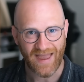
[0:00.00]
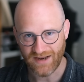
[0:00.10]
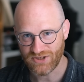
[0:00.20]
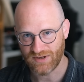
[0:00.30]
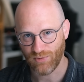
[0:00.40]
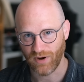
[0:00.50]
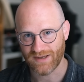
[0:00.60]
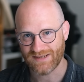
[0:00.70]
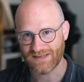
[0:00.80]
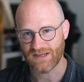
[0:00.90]
Energy
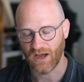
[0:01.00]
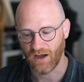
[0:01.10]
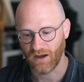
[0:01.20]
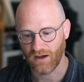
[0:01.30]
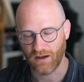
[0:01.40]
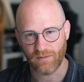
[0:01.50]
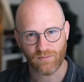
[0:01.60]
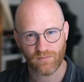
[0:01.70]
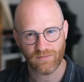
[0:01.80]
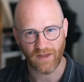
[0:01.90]
prices are,
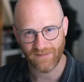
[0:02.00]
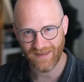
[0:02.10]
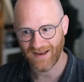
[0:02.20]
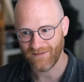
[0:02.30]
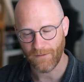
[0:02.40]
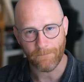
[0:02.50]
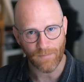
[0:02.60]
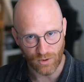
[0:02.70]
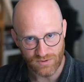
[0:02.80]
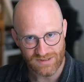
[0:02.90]
I think, the
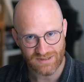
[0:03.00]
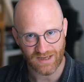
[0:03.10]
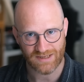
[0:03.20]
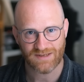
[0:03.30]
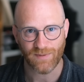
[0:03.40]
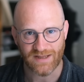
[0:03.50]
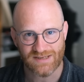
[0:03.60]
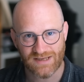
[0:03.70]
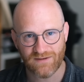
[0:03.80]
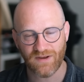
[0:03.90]
most
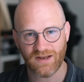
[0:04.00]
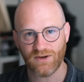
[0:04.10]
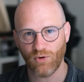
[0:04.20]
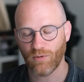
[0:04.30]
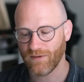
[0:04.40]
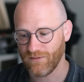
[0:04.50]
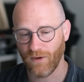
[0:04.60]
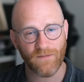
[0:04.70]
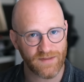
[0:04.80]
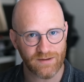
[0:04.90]
expensive in Europe, if
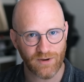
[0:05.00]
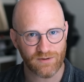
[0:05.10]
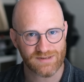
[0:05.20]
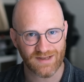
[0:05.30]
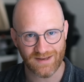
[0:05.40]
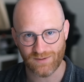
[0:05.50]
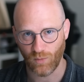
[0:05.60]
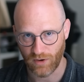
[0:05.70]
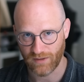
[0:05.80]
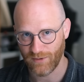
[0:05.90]
not the most, at least
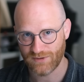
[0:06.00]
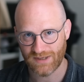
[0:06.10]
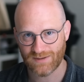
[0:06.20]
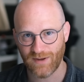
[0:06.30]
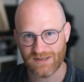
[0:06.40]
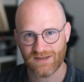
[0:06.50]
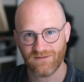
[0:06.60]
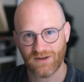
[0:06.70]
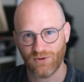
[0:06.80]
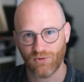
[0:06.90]
one of the most expensive
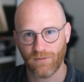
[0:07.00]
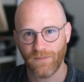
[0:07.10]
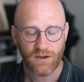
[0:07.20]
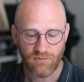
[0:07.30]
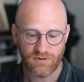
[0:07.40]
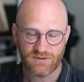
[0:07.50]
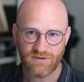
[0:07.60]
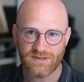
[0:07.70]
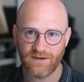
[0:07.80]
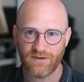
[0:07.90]
in Europe.
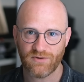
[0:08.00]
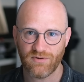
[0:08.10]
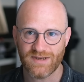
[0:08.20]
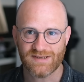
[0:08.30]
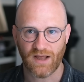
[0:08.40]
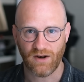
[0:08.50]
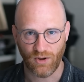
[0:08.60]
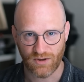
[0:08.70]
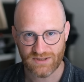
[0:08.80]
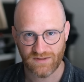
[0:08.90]
Groceries have increased a
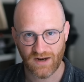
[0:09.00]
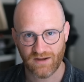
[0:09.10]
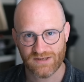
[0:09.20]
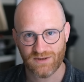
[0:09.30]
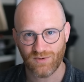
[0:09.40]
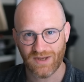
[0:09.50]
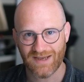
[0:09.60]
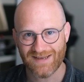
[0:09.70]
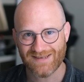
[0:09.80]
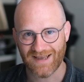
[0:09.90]
lot in the last 2
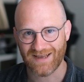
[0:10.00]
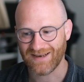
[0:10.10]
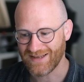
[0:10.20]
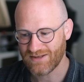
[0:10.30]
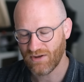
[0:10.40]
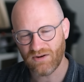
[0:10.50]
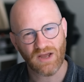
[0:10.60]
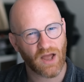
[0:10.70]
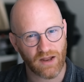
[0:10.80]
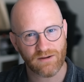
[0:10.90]
years, and it's
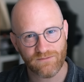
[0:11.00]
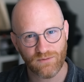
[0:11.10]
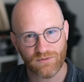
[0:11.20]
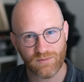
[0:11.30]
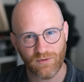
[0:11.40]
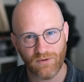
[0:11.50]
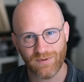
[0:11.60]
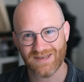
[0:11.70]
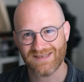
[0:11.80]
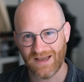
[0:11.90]
not unaffordable,
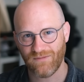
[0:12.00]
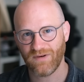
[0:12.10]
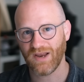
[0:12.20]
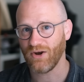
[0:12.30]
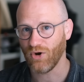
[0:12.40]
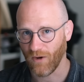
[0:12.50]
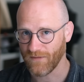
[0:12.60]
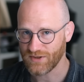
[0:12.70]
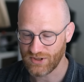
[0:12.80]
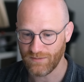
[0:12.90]
but it's definitely
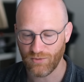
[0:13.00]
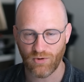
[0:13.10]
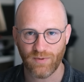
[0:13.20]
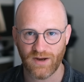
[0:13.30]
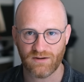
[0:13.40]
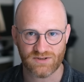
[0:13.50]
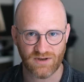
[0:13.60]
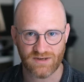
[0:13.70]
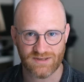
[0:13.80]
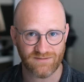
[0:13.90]
not the cheap European
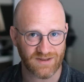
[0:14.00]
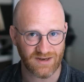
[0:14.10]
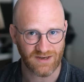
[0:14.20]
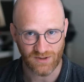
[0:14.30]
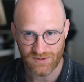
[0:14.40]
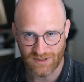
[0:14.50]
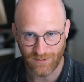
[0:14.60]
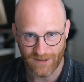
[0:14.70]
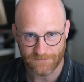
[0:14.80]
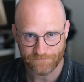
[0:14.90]
alternative that it used to be.